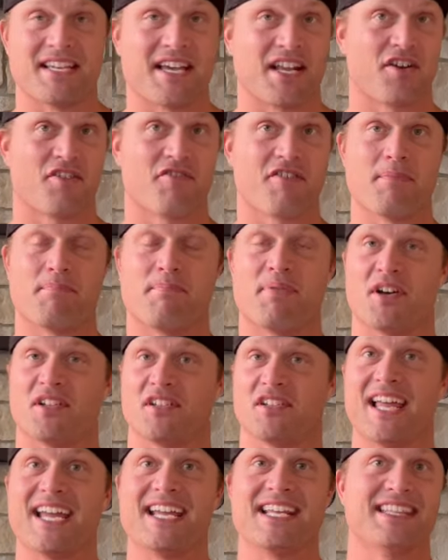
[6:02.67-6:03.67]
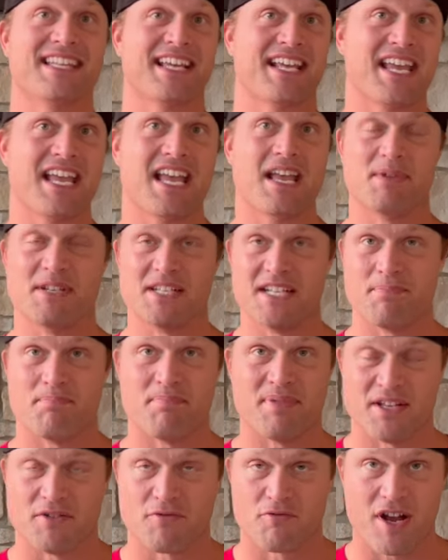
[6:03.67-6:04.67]
He had a great punt late in the game. He did
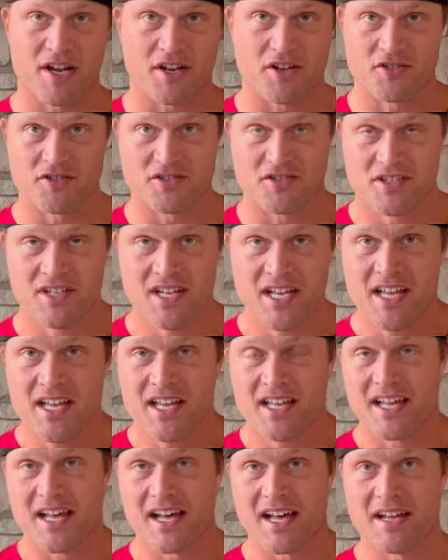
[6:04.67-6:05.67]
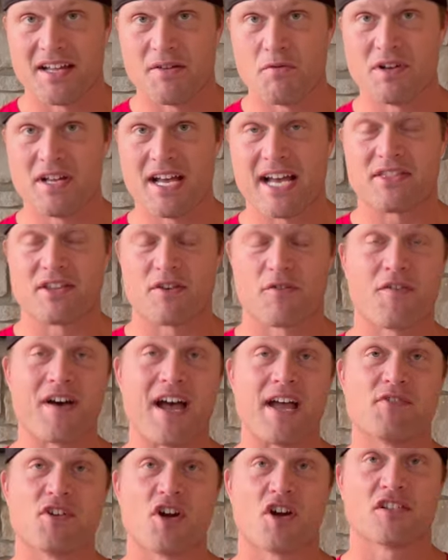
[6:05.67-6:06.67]
pin Rutgers at their
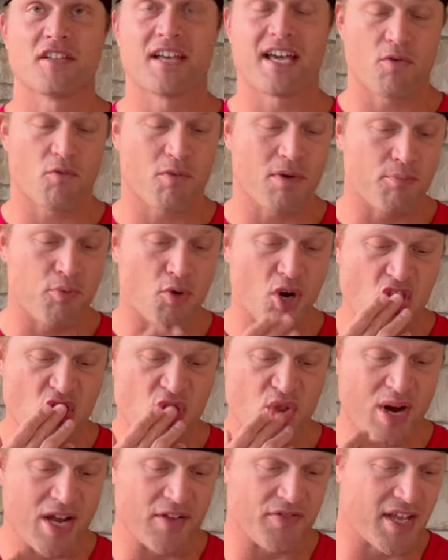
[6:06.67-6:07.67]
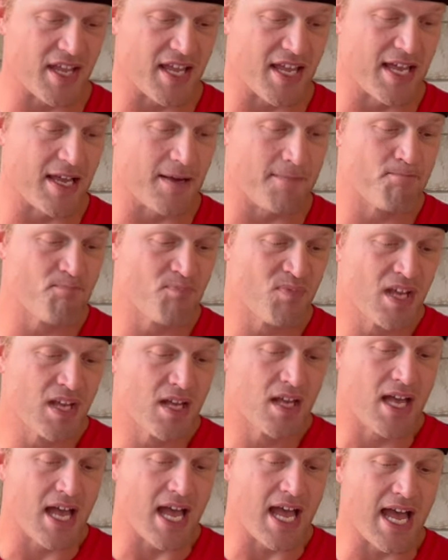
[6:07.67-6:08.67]
5-yard line at one point throughout the game
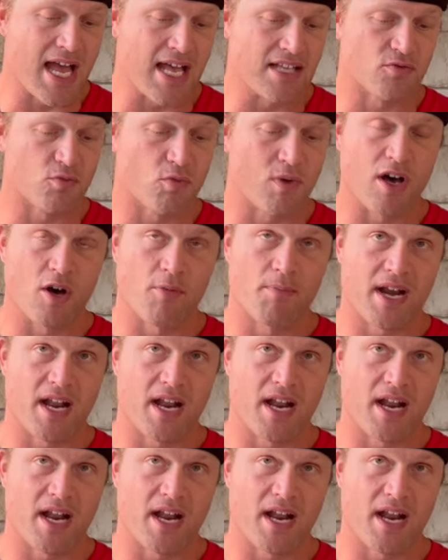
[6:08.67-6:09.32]
as well.